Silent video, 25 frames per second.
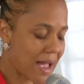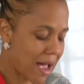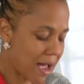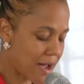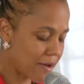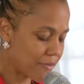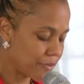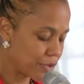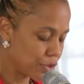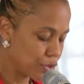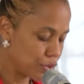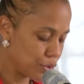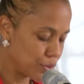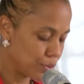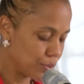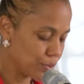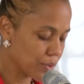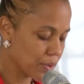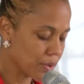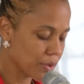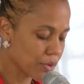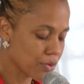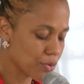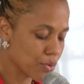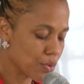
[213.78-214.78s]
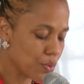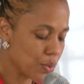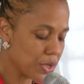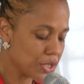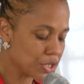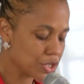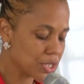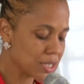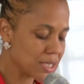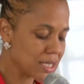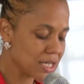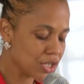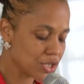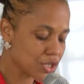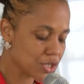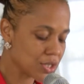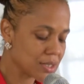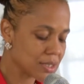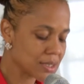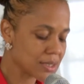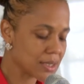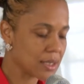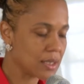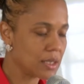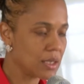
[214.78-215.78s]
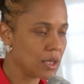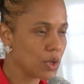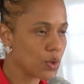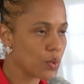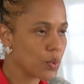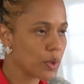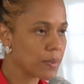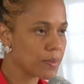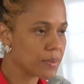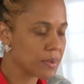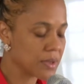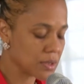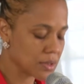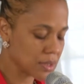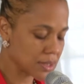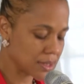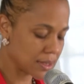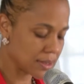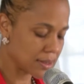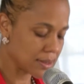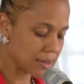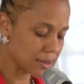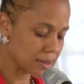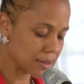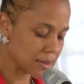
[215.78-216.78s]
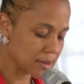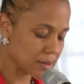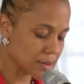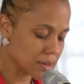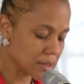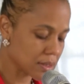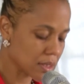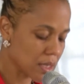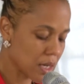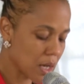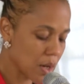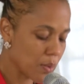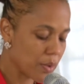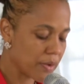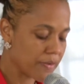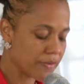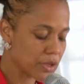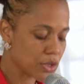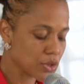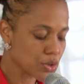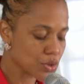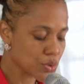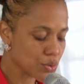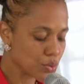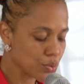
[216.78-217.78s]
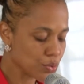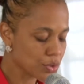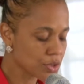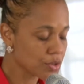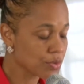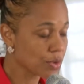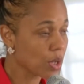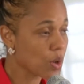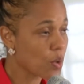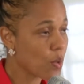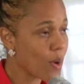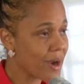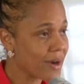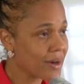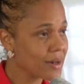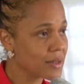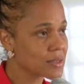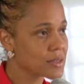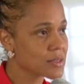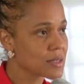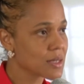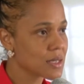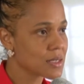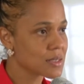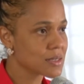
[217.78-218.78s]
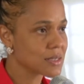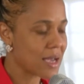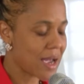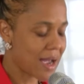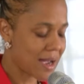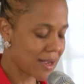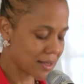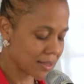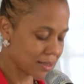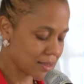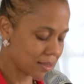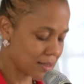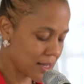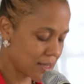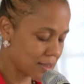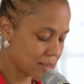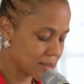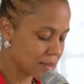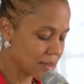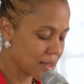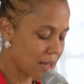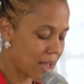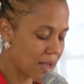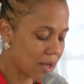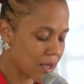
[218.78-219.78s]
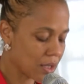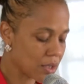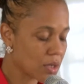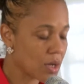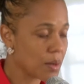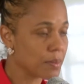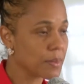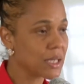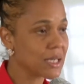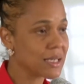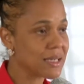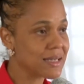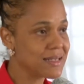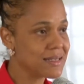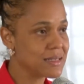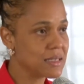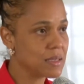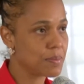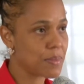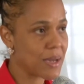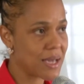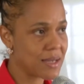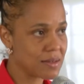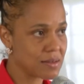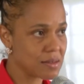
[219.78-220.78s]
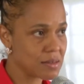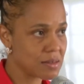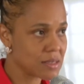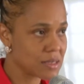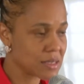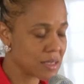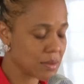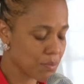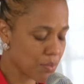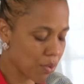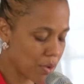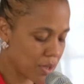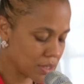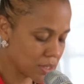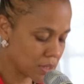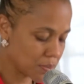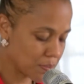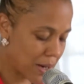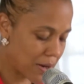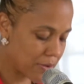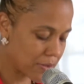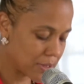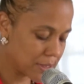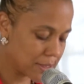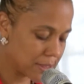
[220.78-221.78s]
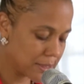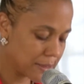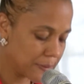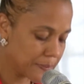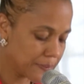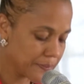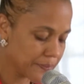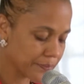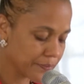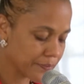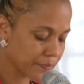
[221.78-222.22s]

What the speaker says: avenue through which nations can equip their citizens with the tools required to access economic independence and prosperity.